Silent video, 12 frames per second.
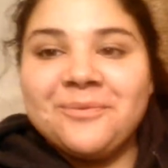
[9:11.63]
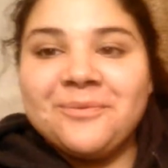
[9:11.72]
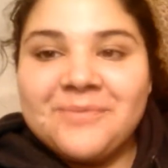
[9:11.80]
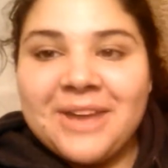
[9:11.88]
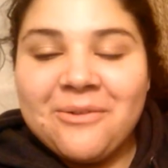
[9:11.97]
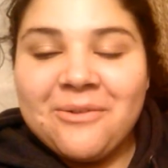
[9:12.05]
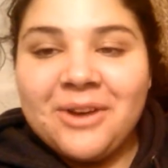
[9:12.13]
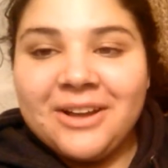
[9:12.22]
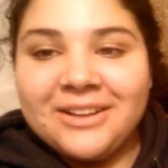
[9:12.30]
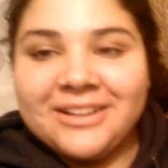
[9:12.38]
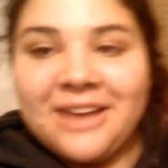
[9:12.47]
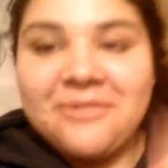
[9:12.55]
I
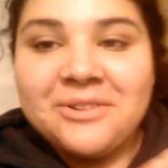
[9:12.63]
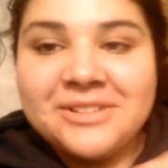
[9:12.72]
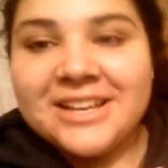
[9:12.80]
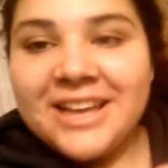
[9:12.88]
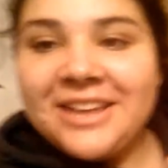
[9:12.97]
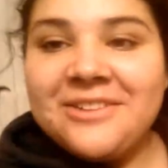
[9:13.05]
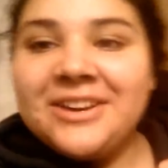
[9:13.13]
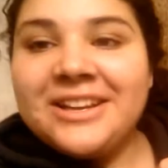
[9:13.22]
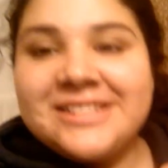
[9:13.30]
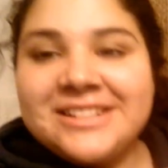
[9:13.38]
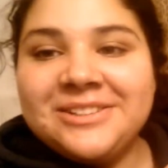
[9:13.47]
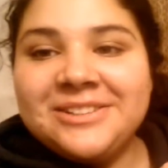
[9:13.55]
want to get you guys
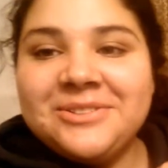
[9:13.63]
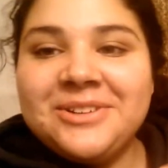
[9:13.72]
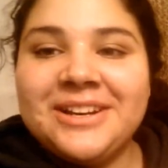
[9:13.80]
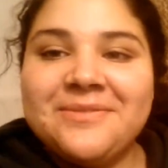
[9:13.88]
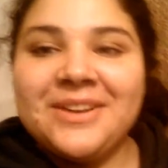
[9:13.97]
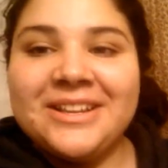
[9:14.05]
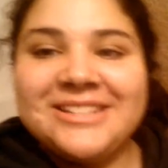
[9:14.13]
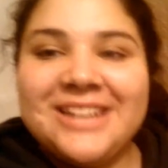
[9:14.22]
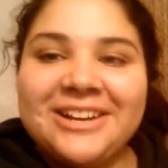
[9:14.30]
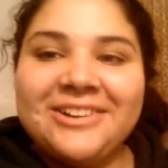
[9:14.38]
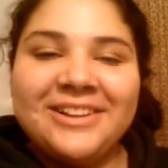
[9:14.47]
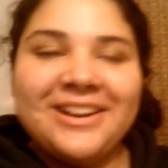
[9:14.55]
included in my
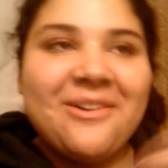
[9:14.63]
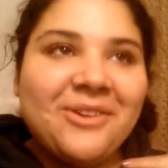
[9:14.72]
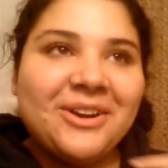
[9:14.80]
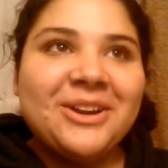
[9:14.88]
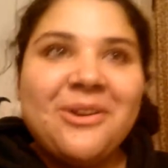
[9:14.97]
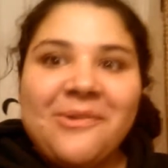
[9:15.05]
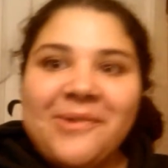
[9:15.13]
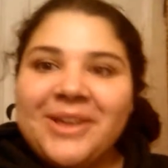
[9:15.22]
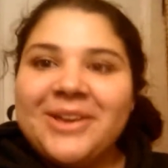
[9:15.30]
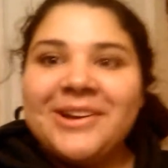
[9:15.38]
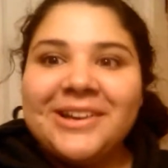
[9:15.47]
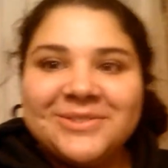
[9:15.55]
channel and I want to know what you
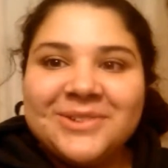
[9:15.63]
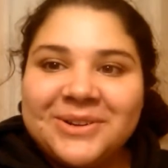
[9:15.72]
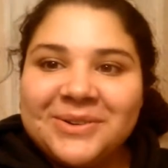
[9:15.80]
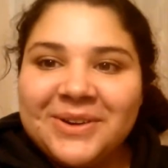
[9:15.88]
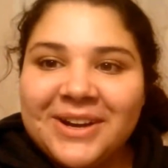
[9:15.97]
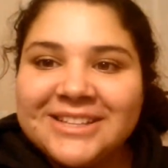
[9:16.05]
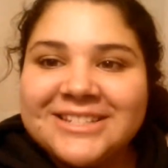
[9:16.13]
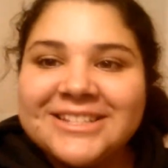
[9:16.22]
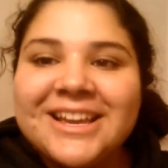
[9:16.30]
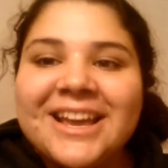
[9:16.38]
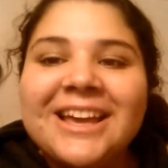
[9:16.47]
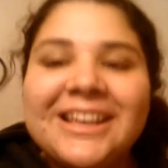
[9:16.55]
guys want to watch.
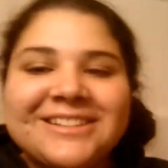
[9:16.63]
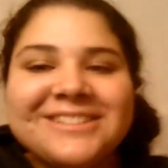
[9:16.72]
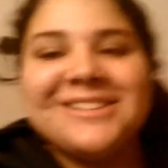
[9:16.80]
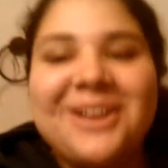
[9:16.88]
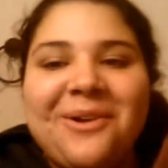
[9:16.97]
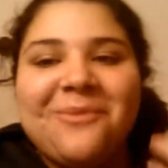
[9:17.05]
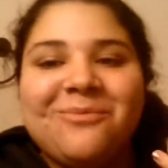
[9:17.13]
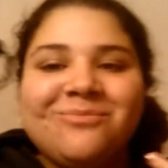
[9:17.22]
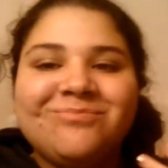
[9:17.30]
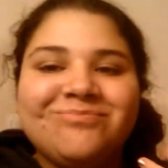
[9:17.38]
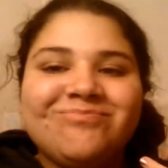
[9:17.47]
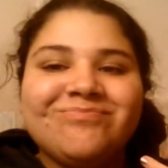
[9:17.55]
So,
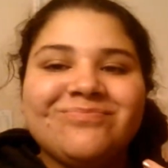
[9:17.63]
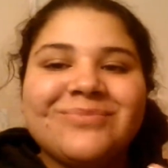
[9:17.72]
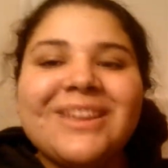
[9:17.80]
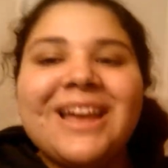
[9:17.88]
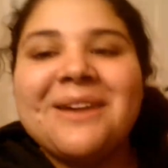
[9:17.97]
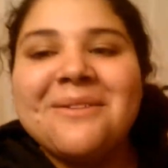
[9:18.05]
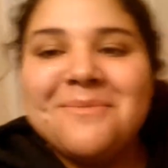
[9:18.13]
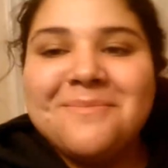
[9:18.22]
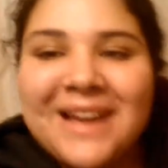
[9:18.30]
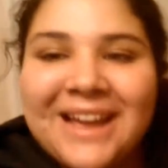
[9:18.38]
bye